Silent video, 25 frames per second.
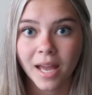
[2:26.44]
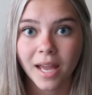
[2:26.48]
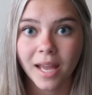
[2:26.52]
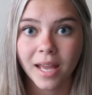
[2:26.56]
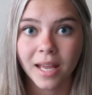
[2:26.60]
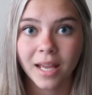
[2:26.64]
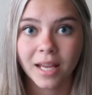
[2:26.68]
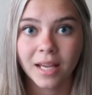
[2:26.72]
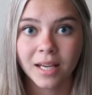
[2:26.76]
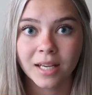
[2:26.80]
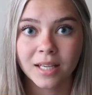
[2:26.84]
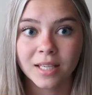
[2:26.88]

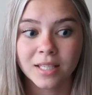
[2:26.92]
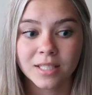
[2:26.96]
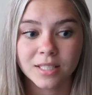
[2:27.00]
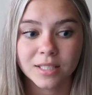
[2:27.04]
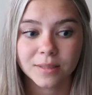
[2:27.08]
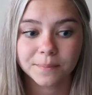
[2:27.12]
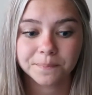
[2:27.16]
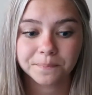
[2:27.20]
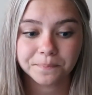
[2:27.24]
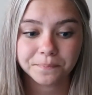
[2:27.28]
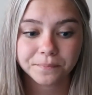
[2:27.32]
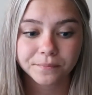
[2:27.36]
And
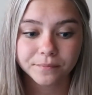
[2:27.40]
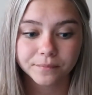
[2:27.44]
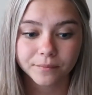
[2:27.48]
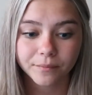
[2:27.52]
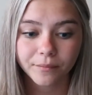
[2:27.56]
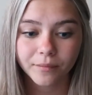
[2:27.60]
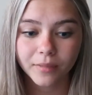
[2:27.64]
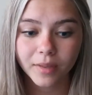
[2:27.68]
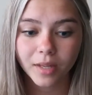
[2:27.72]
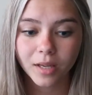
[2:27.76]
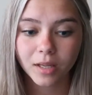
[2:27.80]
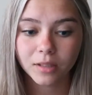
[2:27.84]

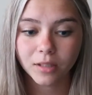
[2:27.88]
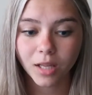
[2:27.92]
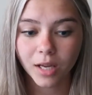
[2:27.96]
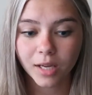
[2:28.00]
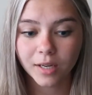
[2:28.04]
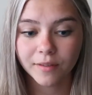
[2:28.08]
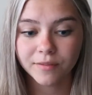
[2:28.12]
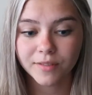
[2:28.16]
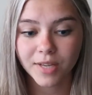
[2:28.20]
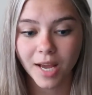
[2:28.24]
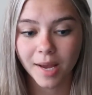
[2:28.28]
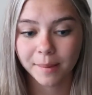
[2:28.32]
a lot
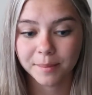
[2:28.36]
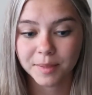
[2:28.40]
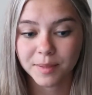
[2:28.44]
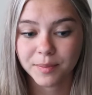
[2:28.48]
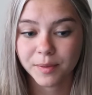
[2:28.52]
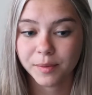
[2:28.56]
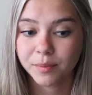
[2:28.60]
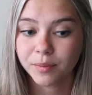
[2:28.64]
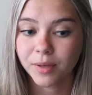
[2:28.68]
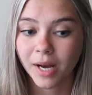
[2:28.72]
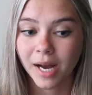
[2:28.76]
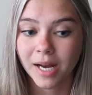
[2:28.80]
of times
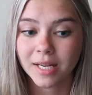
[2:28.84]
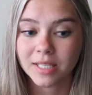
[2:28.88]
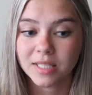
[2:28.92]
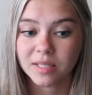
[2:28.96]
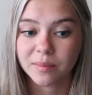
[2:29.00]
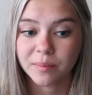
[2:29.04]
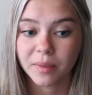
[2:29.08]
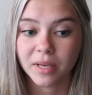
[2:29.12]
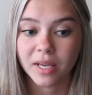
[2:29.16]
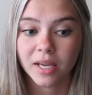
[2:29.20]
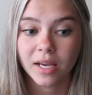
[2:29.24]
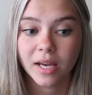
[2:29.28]
people
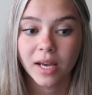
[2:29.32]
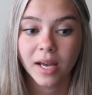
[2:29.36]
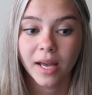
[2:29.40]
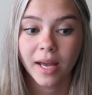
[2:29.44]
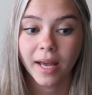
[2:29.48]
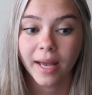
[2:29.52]
ask me,